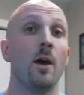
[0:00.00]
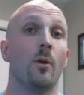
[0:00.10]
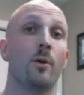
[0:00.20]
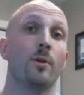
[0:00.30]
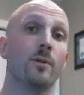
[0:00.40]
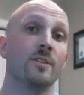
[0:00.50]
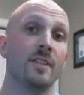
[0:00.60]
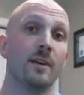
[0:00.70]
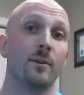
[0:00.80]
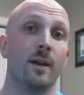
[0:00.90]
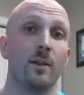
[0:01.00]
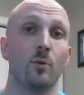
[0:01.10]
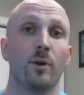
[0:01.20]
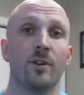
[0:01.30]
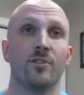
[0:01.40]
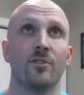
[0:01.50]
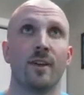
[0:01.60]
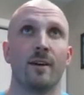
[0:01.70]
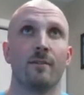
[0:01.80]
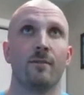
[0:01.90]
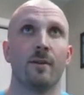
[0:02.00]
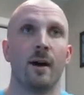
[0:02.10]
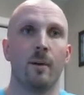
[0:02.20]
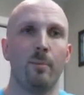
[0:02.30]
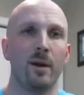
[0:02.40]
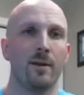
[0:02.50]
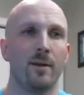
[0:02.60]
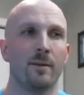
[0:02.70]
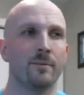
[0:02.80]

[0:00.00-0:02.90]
or you are single and you want to just have a better